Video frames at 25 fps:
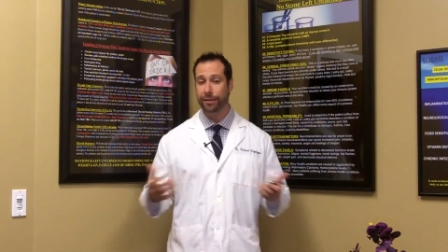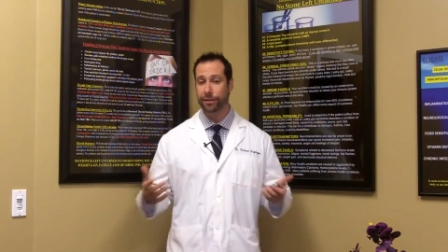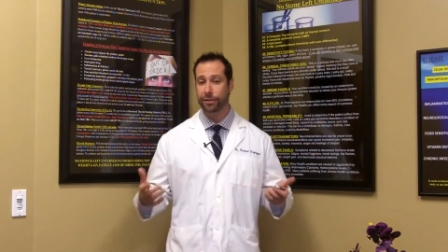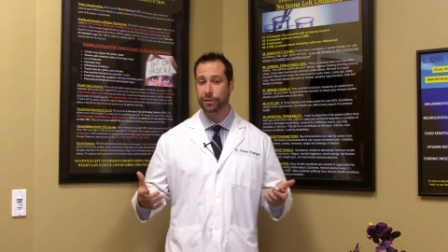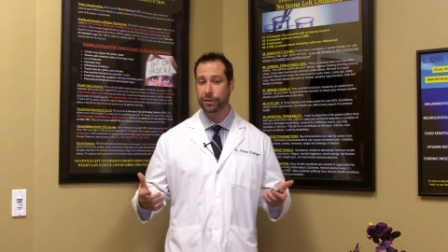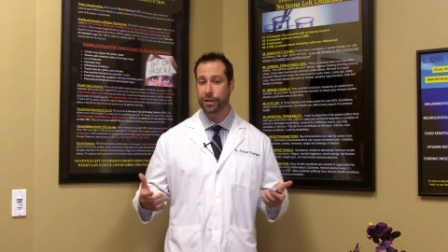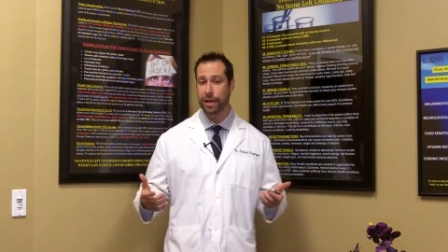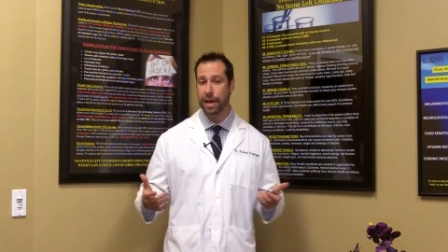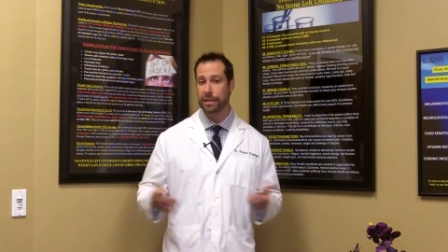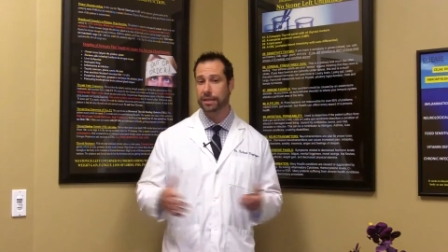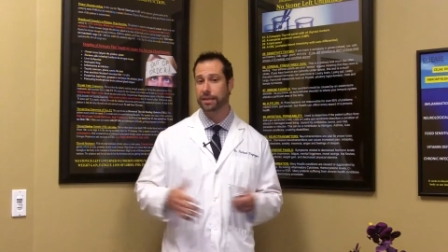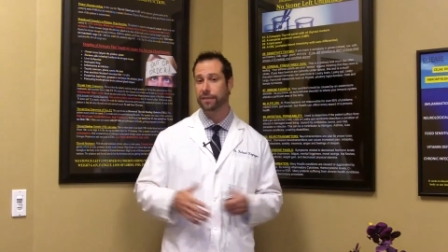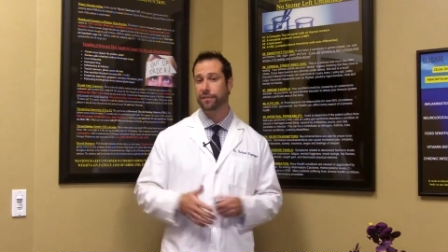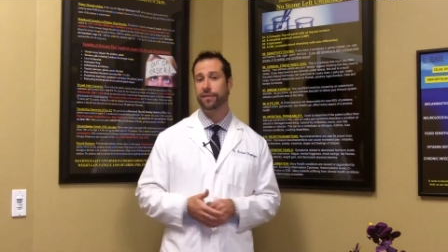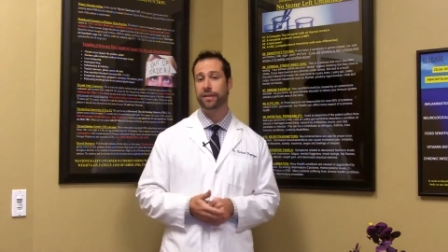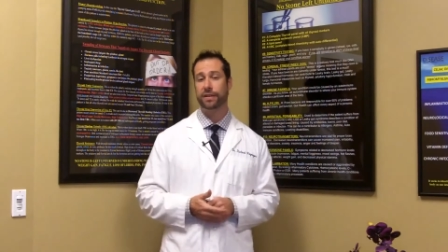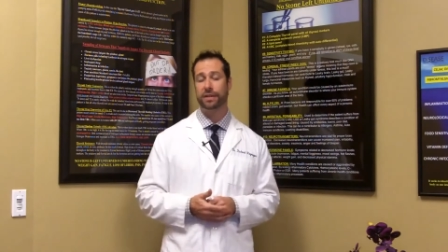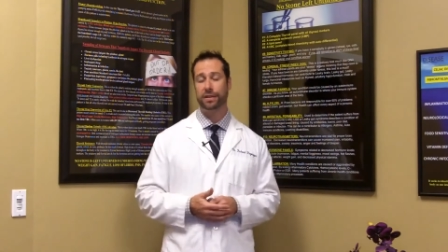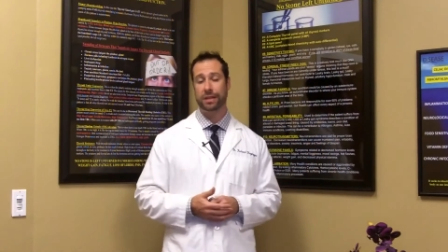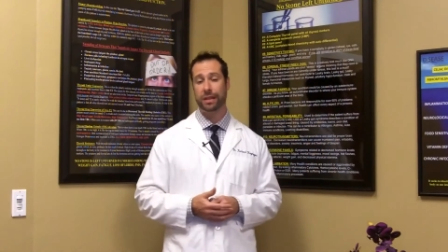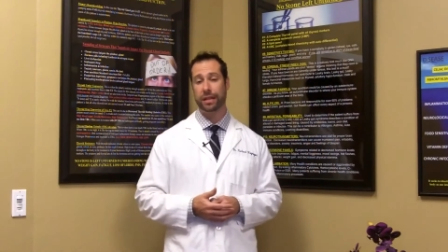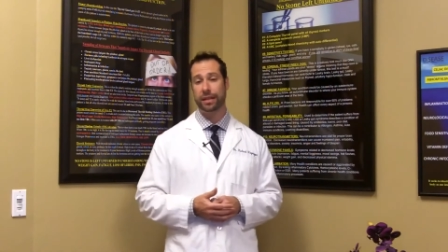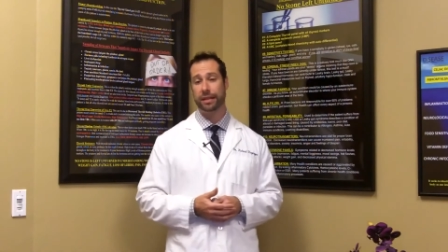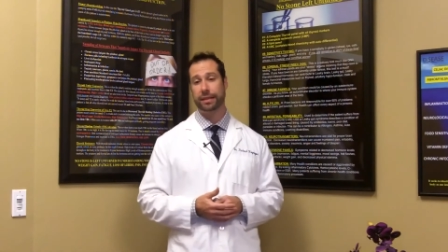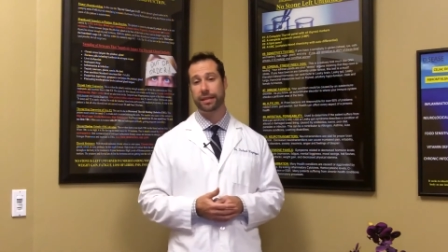from
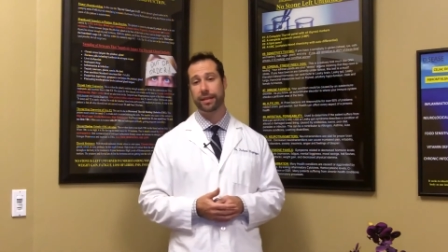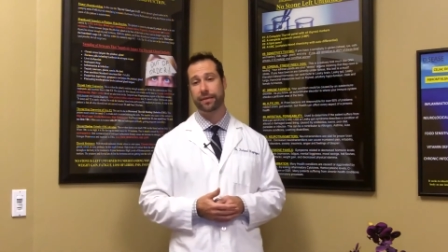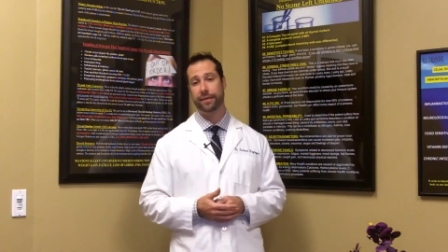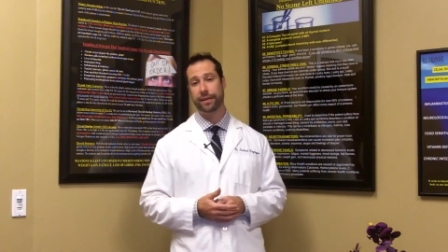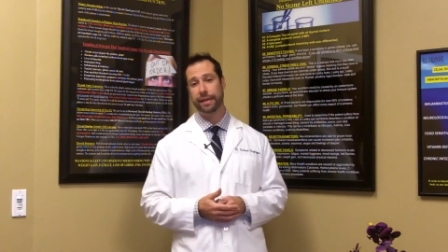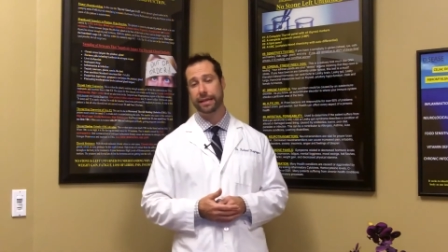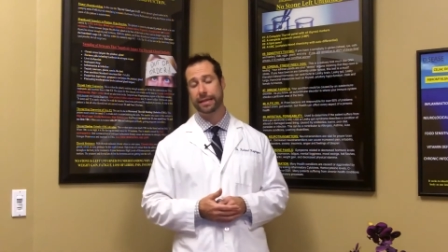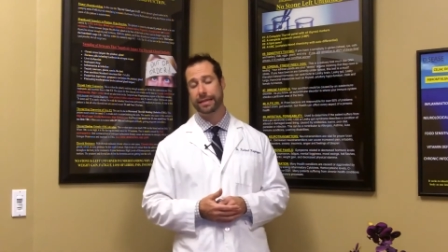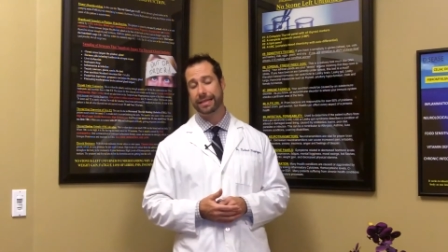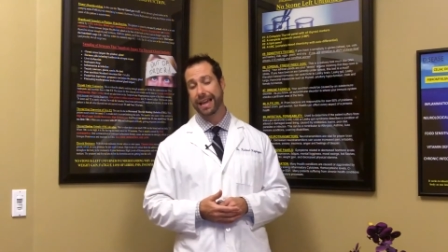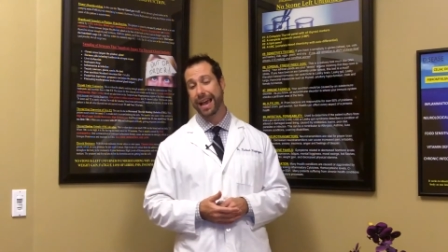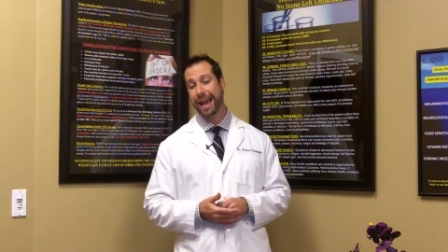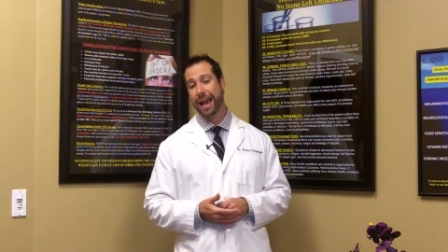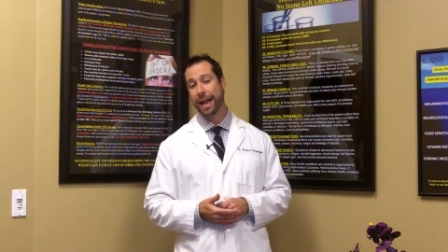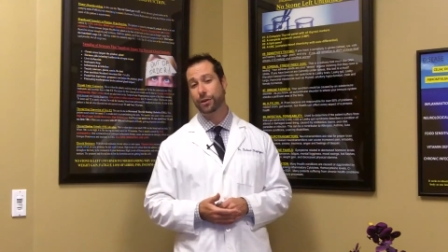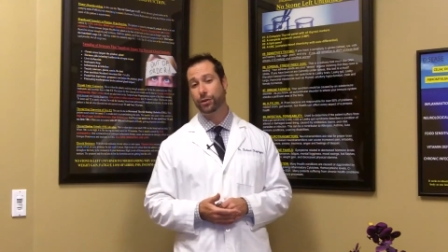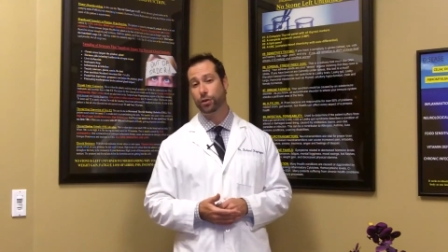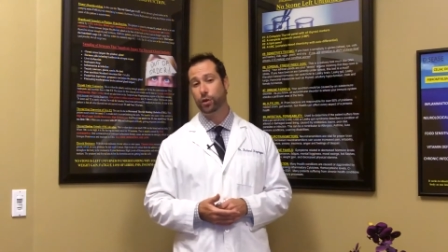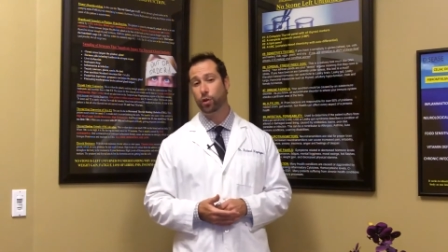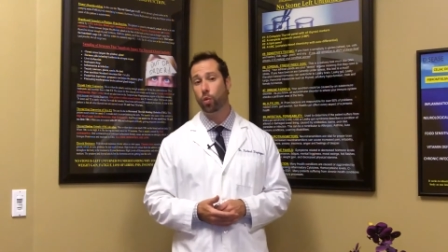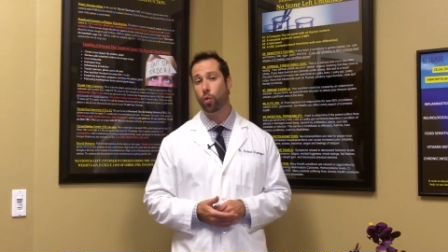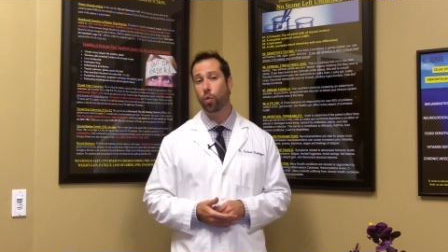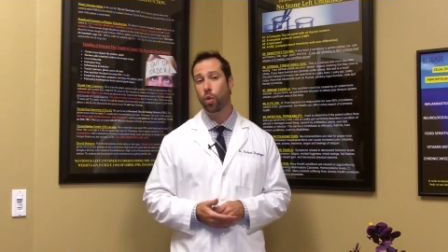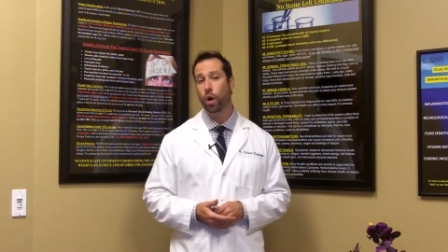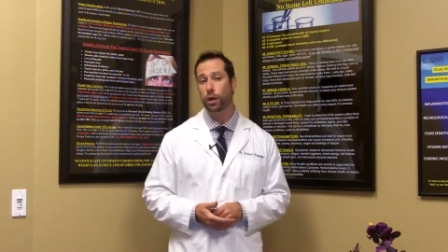exercise and physical activities
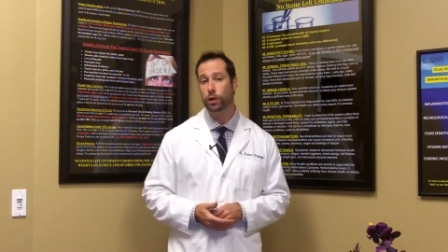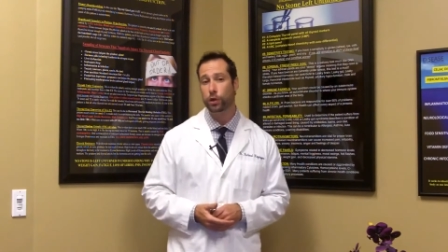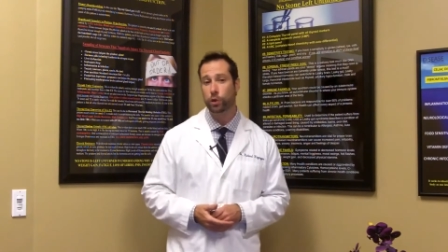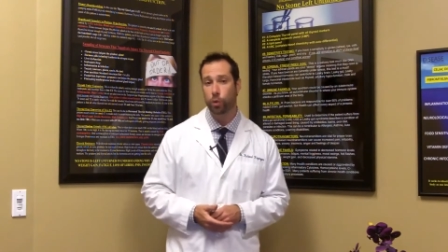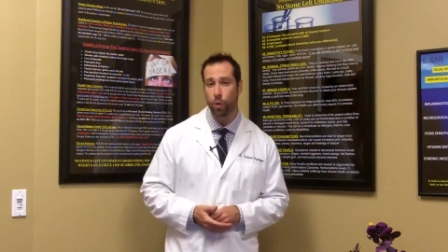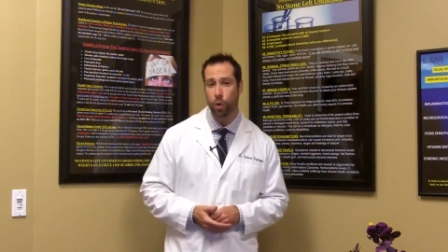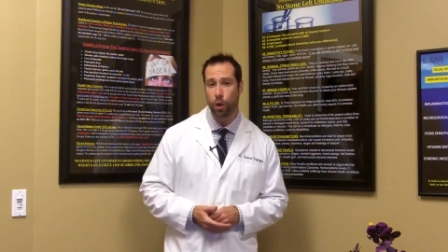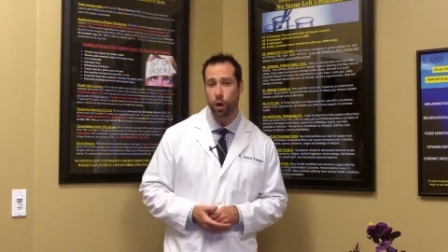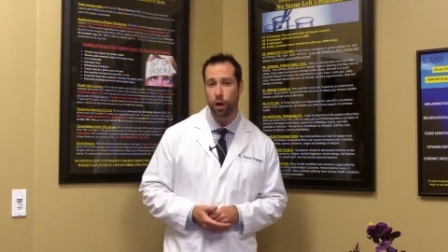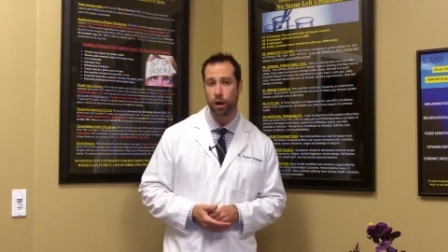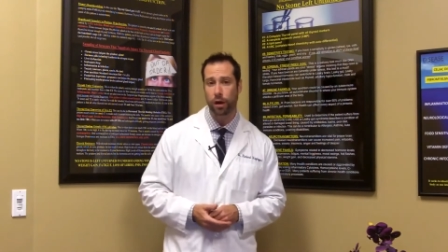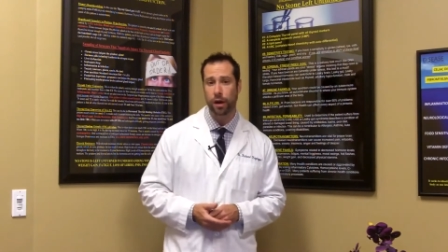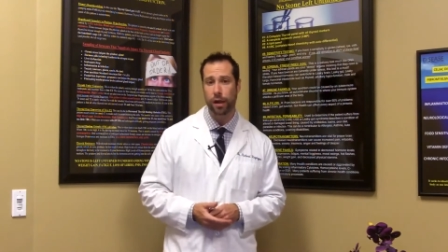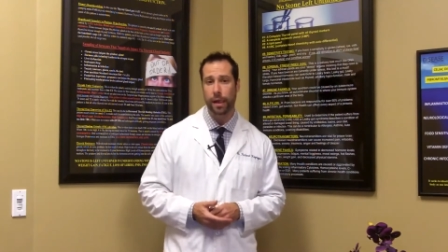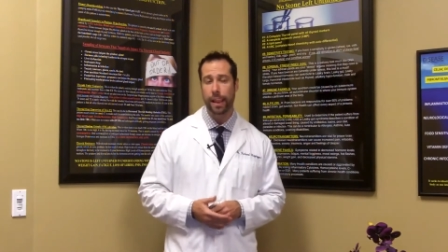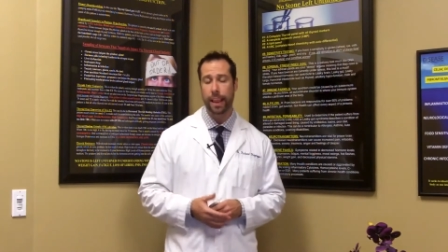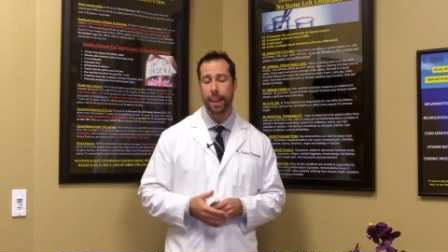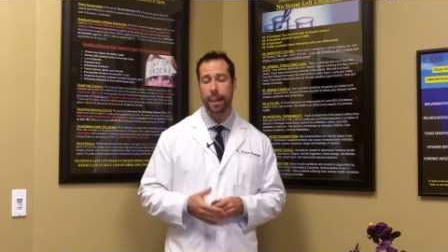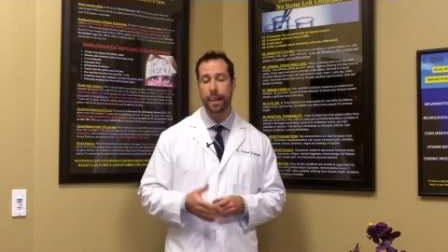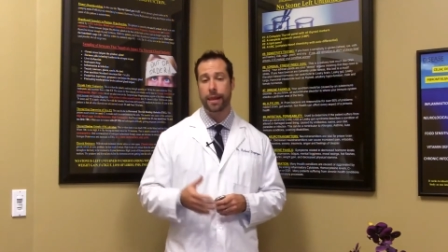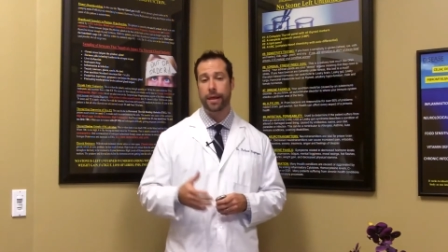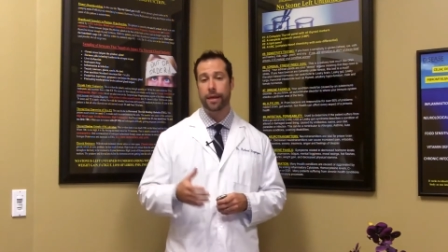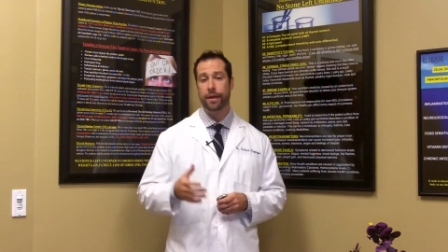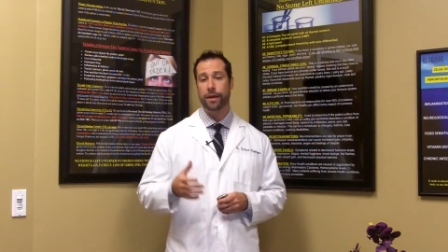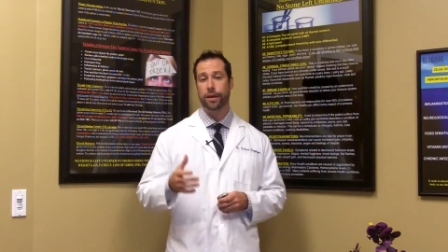as you once
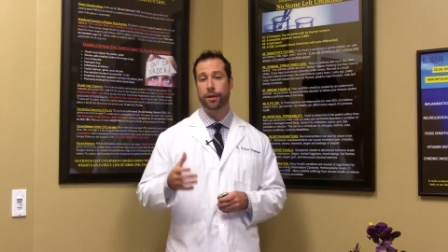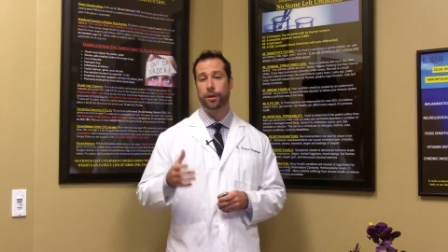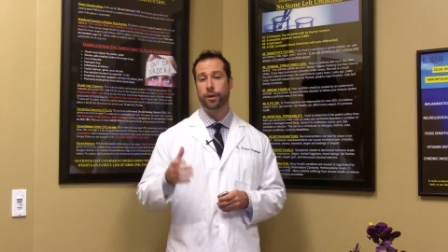were,